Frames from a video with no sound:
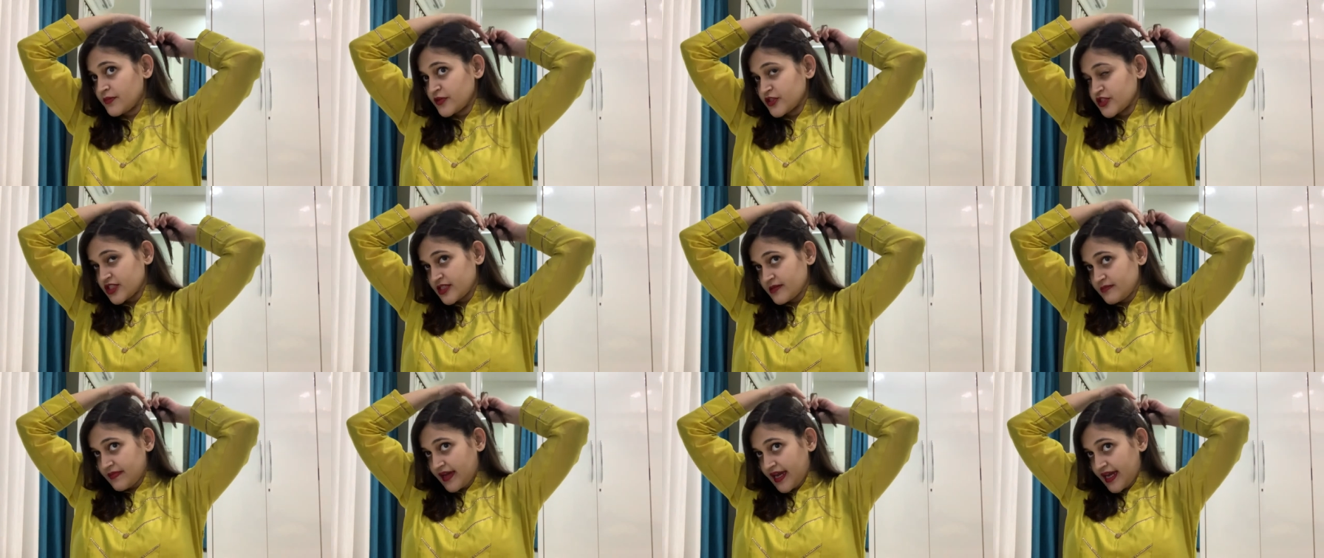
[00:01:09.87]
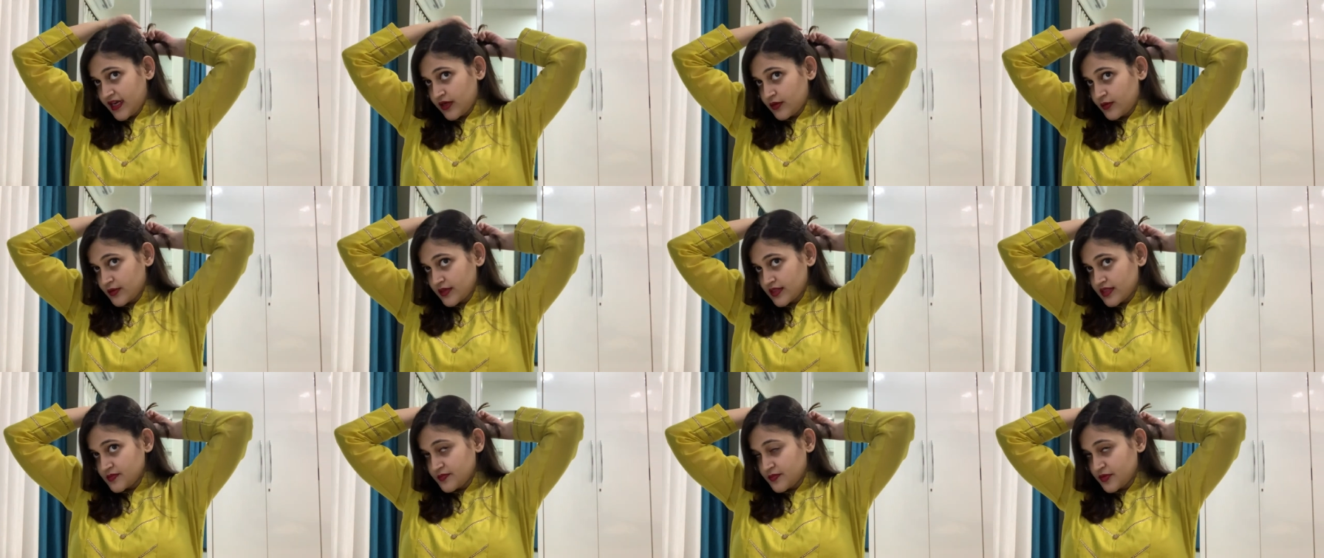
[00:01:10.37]
push it
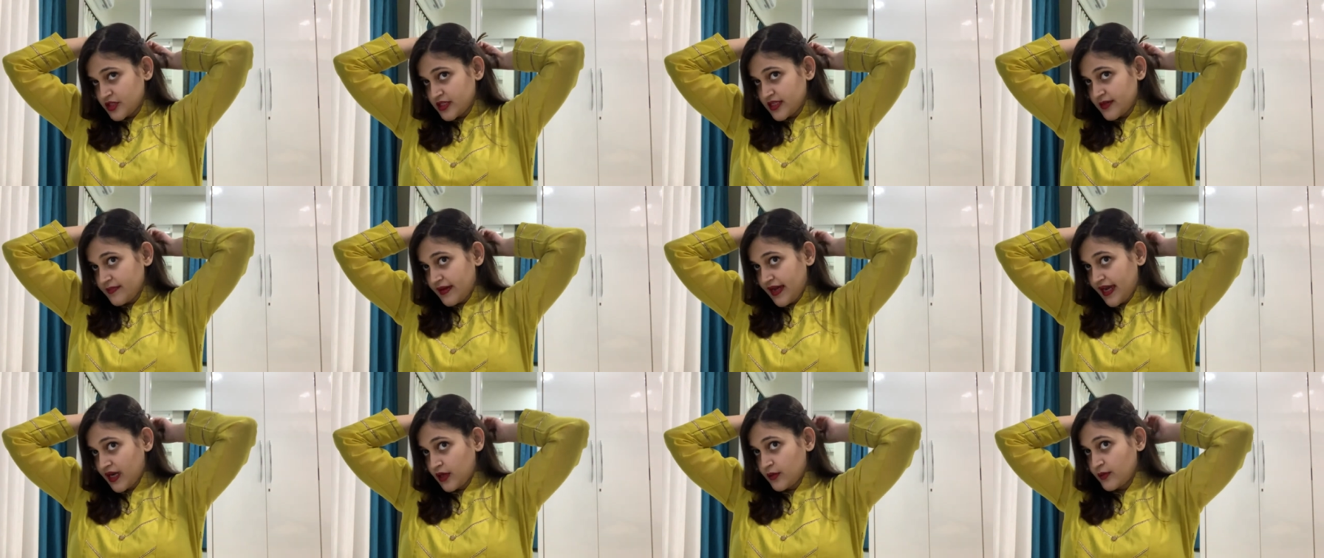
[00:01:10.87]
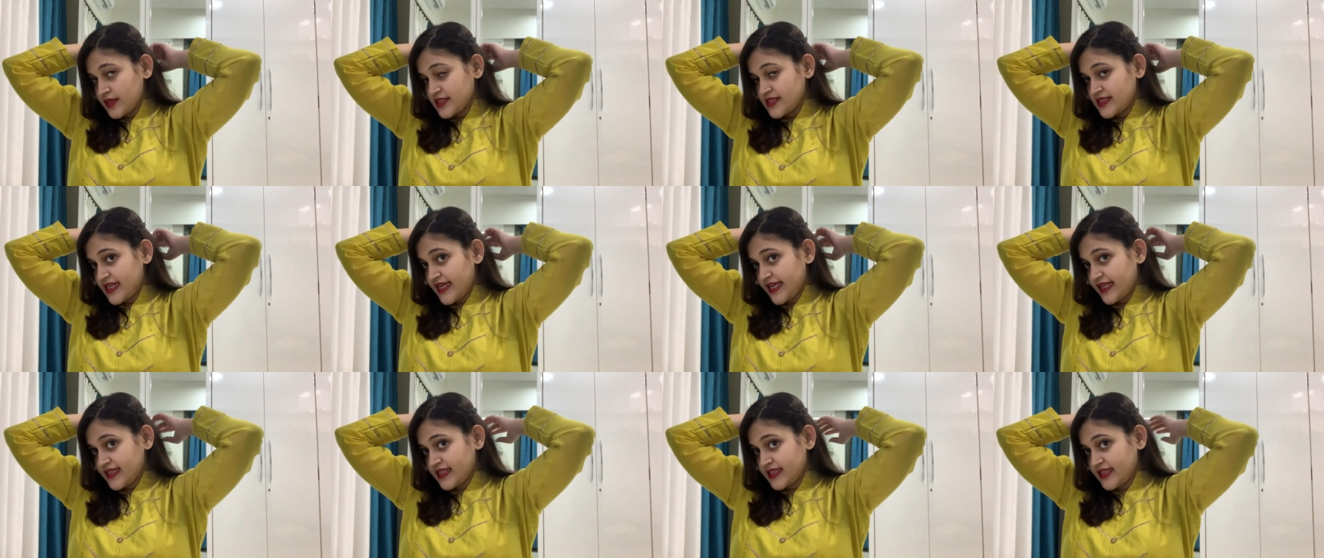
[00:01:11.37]
backwards, pull it backwards
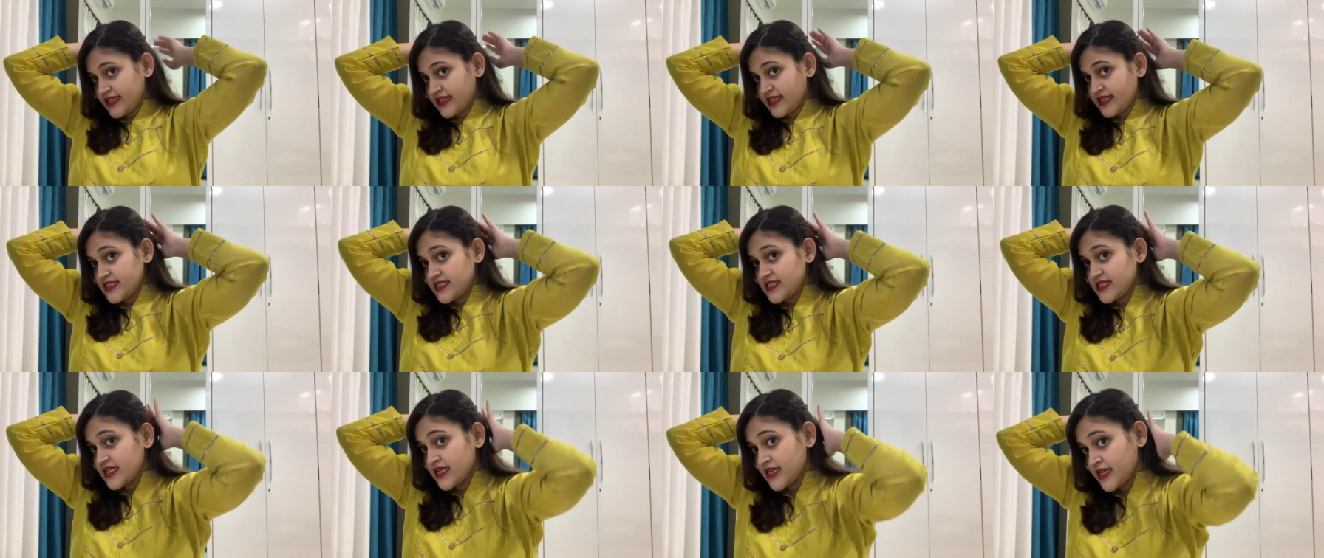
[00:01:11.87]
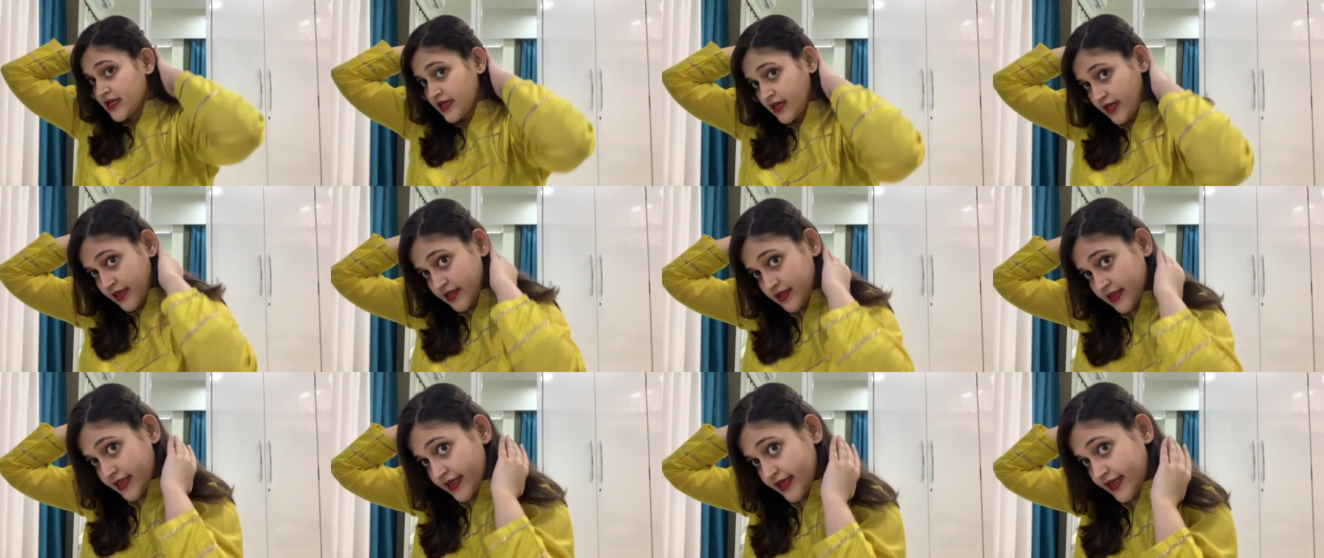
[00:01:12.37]
like this,
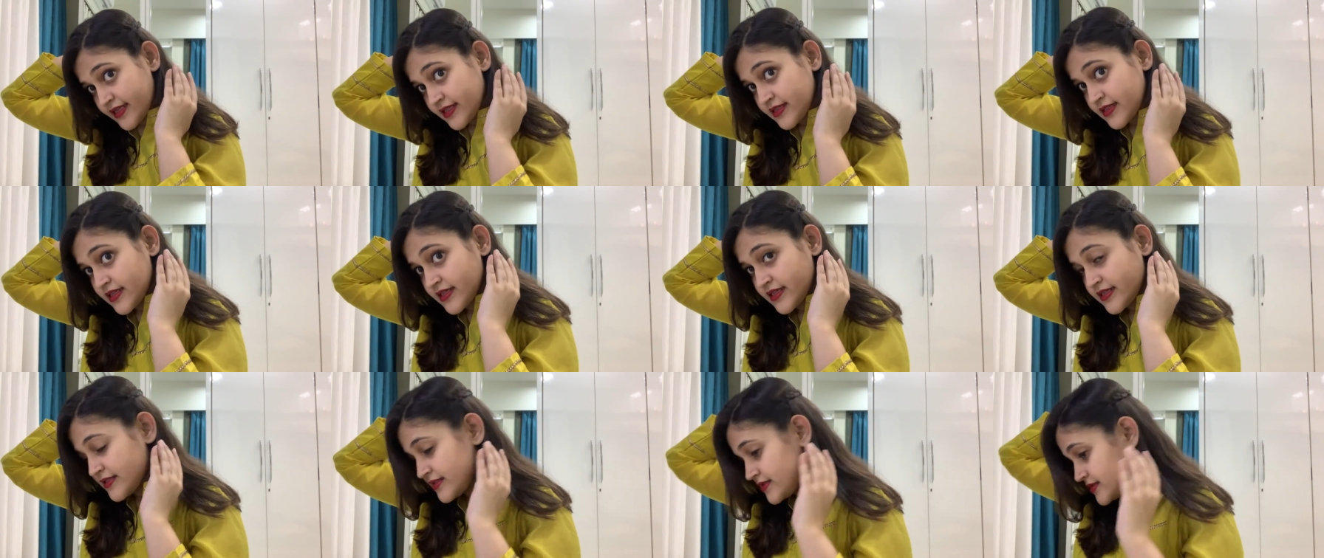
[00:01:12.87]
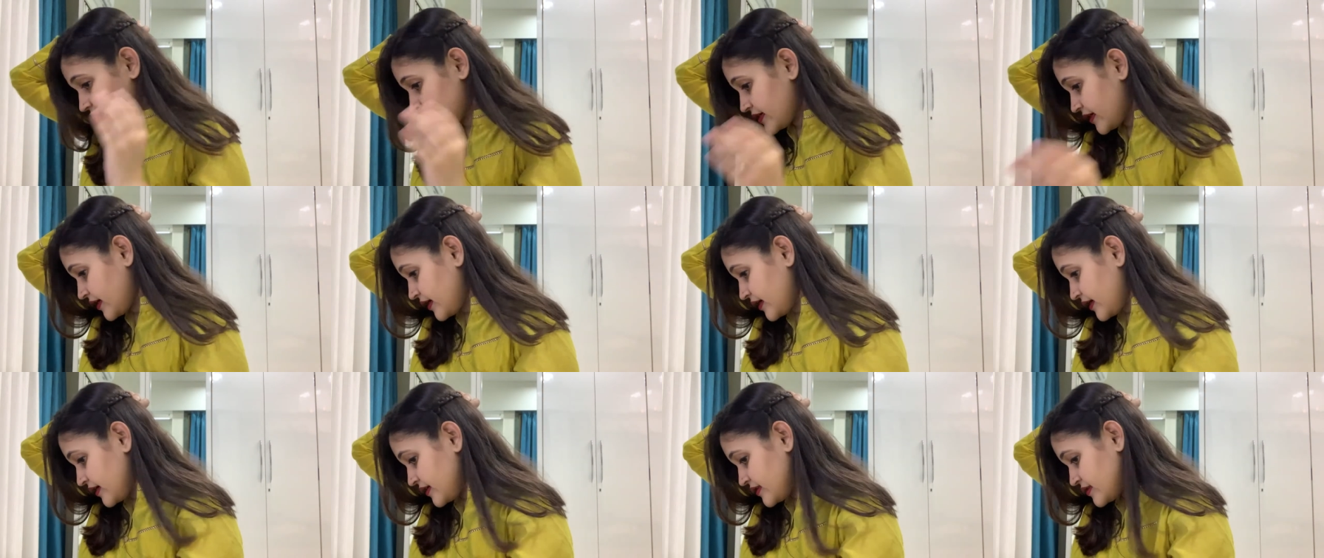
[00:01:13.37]
like this,
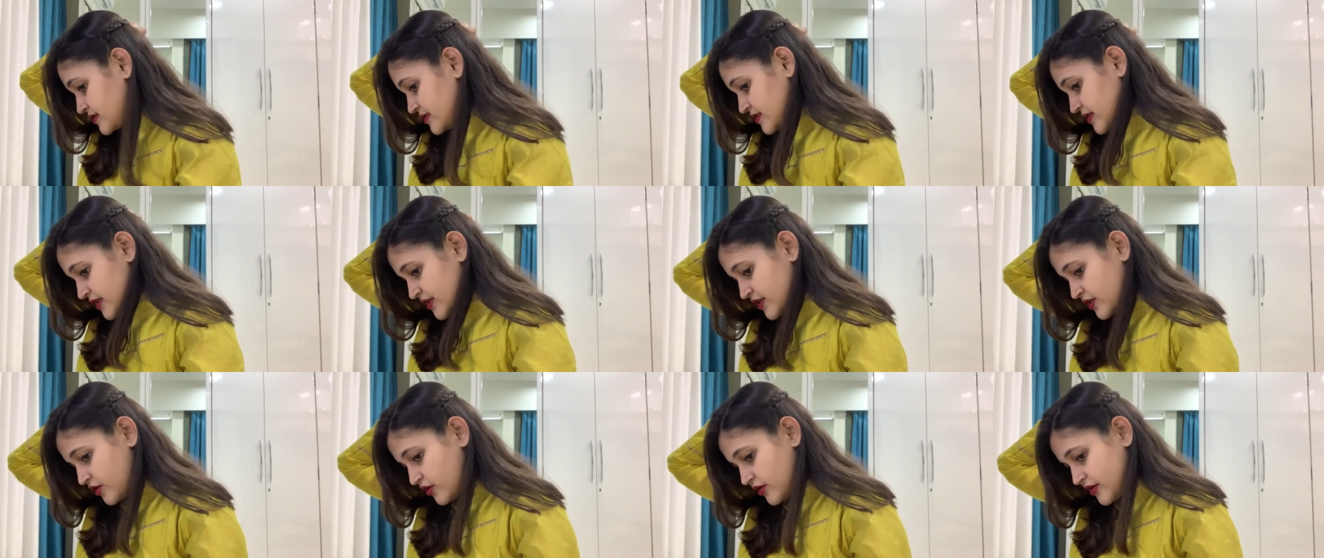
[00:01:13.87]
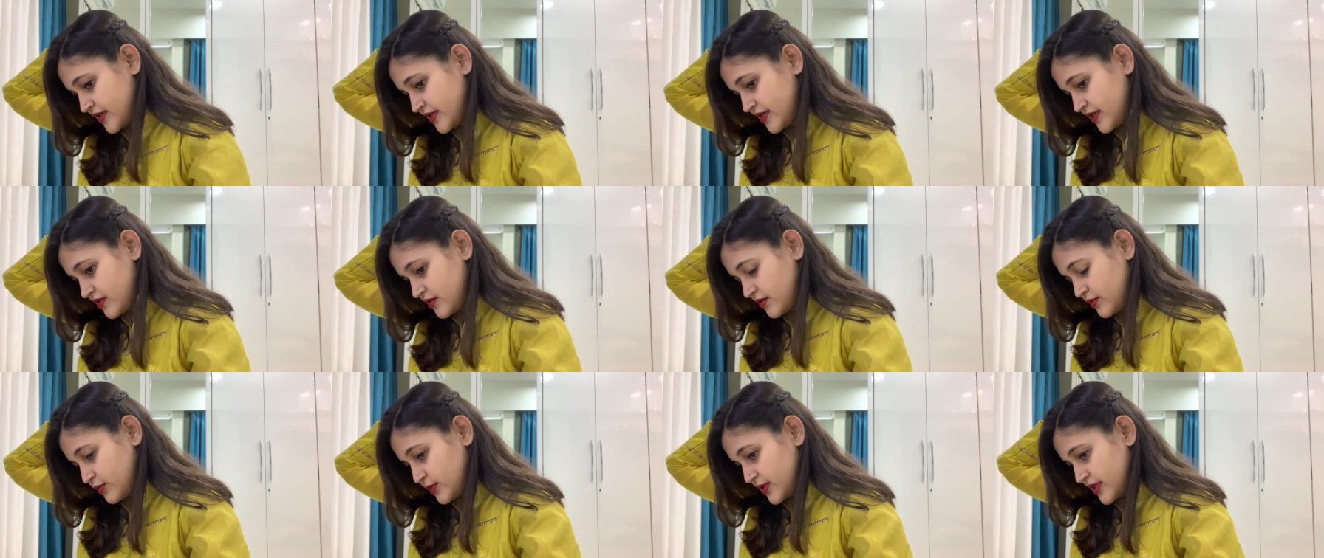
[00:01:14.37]
and secure
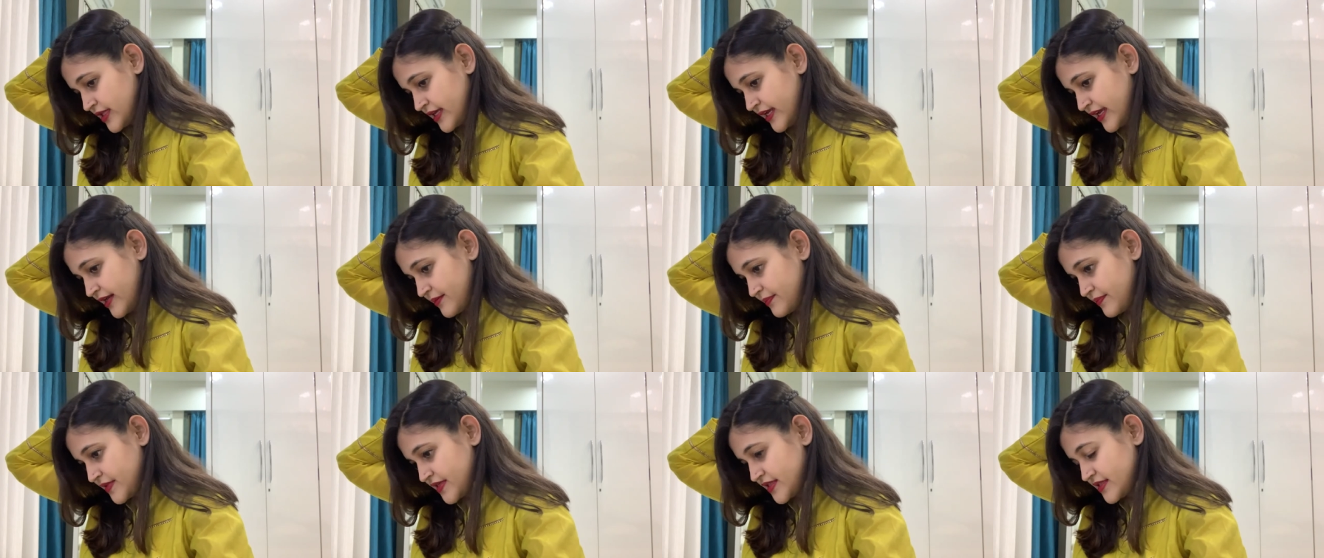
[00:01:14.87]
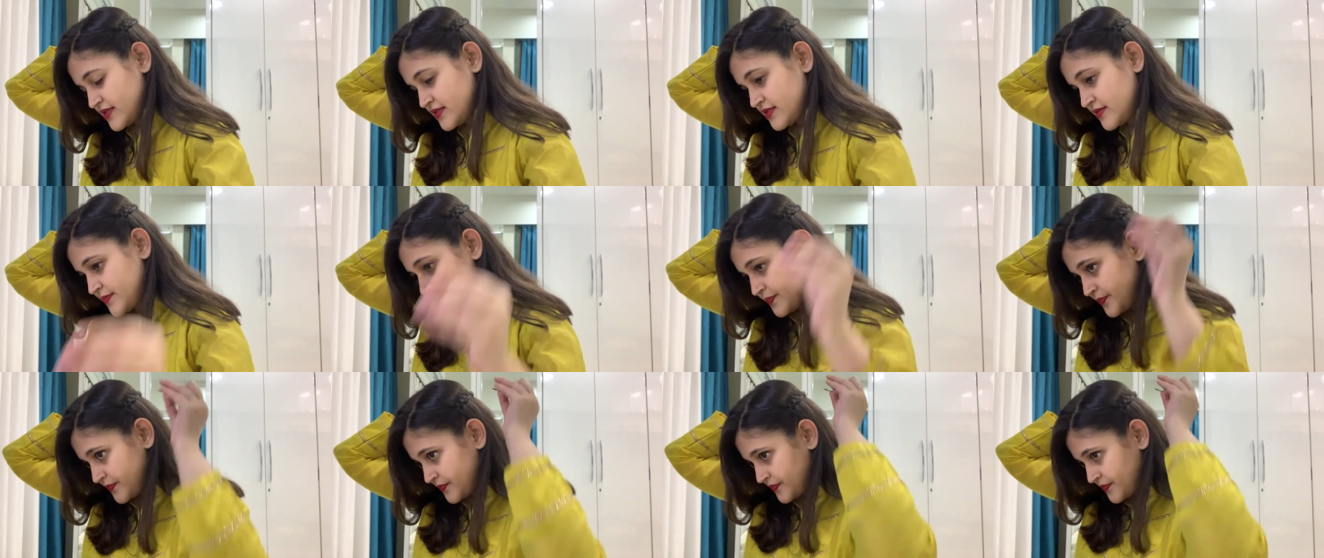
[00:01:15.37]
it with hairpins.